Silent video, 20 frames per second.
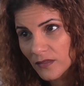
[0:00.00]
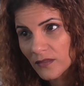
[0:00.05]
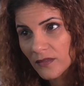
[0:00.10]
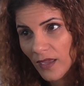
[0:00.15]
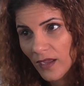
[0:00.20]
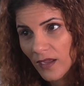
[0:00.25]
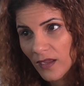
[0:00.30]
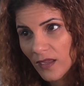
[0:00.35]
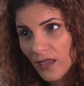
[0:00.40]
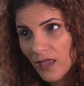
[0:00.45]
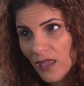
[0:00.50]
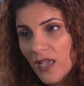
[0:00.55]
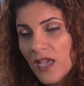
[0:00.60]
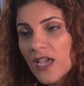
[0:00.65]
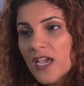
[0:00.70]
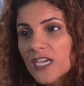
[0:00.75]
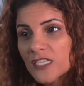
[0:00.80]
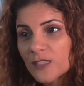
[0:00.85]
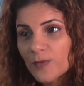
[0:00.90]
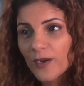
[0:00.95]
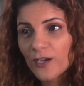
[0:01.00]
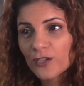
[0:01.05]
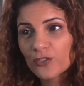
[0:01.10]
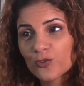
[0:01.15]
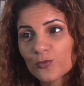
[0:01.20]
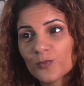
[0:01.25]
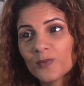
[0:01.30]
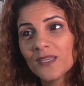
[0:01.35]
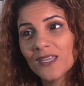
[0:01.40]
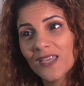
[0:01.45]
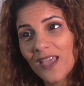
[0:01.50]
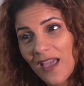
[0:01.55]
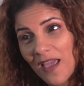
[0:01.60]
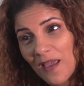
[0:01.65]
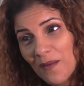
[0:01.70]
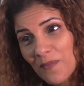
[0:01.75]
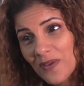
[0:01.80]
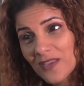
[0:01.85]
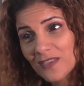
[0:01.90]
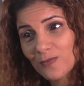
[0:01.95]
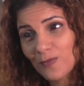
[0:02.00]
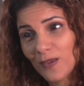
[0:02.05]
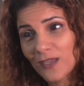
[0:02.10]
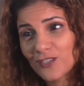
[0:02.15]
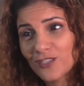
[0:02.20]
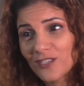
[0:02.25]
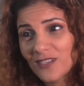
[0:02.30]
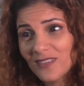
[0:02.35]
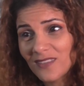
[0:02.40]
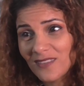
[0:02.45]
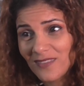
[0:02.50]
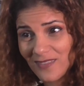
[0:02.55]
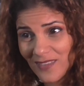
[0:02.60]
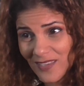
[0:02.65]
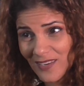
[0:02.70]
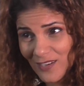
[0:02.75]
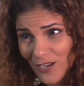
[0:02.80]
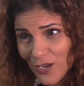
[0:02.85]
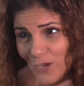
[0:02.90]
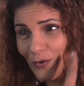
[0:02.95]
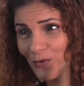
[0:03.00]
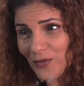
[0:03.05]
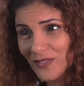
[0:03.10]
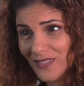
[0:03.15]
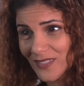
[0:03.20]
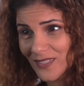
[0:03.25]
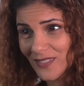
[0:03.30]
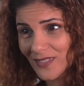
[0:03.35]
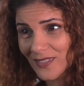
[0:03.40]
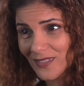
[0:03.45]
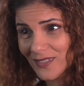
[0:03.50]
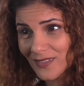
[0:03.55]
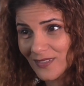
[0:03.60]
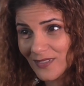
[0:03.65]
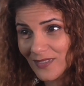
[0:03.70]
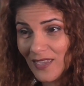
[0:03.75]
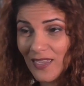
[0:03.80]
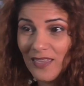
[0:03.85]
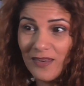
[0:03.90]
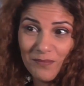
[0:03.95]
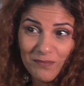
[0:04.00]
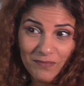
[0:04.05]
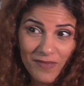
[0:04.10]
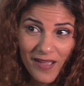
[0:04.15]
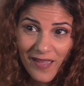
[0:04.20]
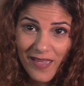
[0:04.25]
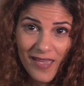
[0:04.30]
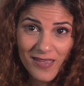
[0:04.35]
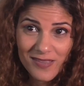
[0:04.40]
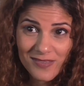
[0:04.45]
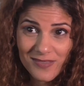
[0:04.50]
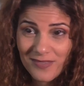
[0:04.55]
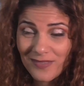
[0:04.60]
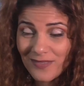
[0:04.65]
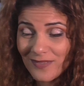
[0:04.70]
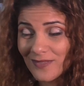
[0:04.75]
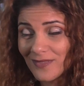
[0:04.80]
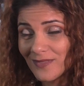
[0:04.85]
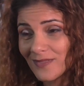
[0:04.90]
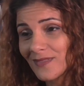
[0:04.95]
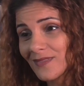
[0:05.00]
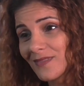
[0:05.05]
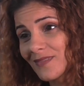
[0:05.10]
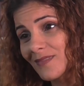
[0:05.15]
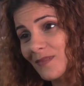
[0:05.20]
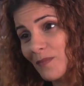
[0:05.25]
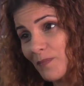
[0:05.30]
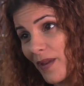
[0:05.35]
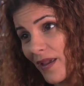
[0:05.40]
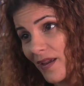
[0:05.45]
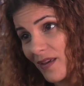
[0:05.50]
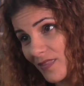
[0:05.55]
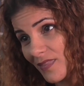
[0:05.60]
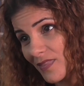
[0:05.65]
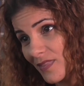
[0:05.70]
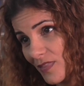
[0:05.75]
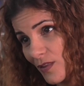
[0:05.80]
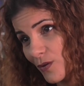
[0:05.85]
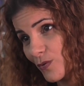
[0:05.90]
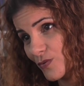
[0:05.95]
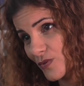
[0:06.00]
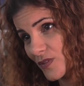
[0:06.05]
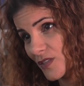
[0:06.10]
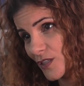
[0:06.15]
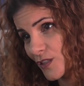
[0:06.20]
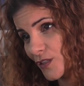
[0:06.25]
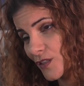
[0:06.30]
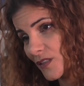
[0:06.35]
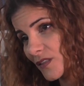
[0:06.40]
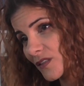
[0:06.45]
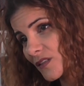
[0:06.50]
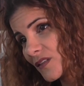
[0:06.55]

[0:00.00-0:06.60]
yeah. It's better to be MS patient than lunatic in my eyes. Back those years.